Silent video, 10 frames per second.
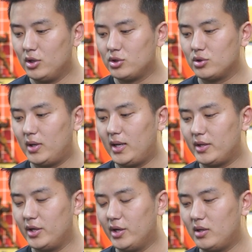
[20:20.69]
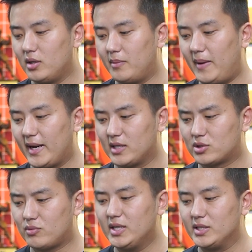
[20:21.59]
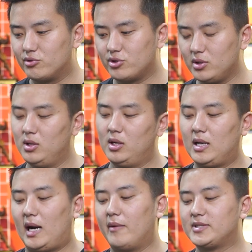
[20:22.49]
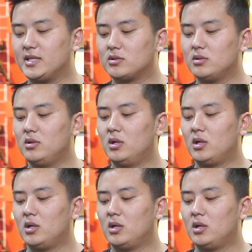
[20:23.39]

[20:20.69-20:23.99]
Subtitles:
So here her back is quite neutral, I would say so.